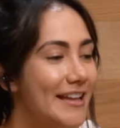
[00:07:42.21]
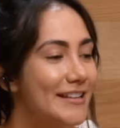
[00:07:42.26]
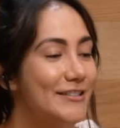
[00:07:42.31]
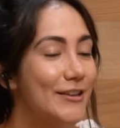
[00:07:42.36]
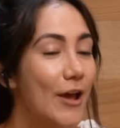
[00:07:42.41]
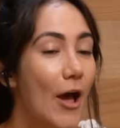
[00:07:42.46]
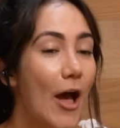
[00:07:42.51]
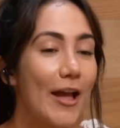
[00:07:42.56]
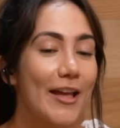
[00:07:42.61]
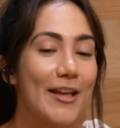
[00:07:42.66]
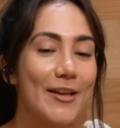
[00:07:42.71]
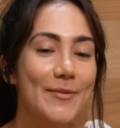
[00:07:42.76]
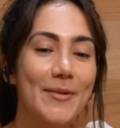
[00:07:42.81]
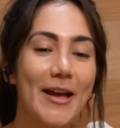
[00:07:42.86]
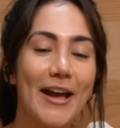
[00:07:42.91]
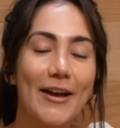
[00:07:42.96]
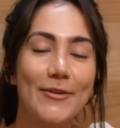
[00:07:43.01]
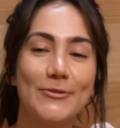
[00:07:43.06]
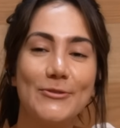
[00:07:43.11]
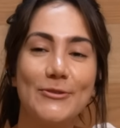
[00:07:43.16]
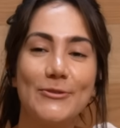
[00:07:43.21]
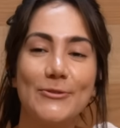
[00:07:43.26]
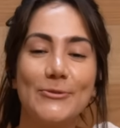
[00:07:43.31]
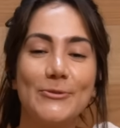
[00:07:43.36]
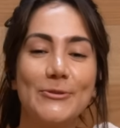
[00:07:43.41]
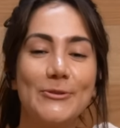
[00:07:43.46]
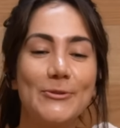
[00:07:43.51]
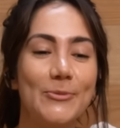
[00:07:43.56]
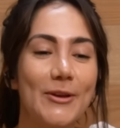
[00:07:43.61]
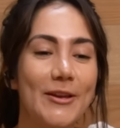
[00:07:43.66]
taught him how to
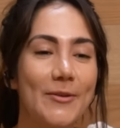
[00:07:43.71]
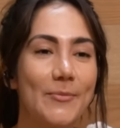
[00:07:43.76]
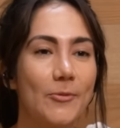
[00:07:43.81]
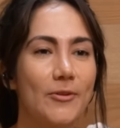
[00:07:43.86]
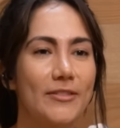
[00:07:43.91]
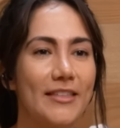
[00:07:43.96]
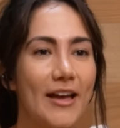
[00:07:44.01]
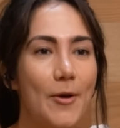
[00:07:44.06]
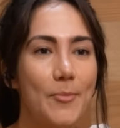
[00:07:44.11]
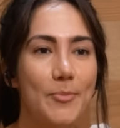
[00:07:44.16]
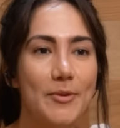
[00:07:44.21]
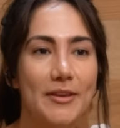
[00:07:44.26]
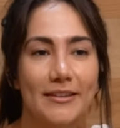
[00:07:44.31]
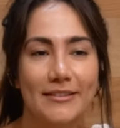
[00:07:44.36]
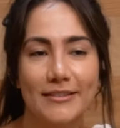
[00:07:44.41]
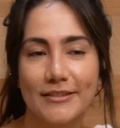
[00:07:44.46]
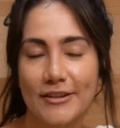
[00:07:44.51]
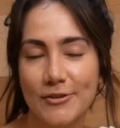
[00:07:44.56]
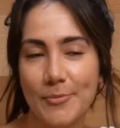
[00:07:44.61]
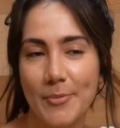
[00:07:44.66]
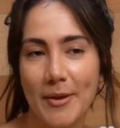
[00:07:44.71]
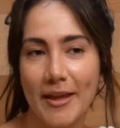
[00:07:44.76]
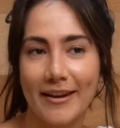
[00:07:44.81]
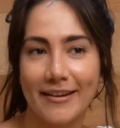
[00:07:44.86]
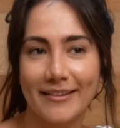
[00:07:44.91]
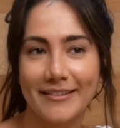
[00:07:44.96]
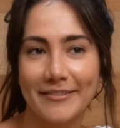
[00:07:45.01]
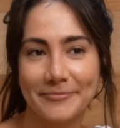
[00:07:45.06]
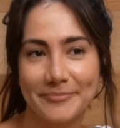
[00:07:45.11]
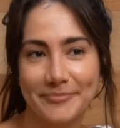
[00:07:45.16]
swim without being in such a
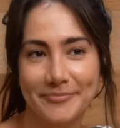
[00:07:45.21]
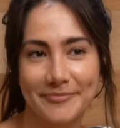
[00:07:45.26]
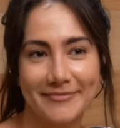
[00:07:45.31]
panic.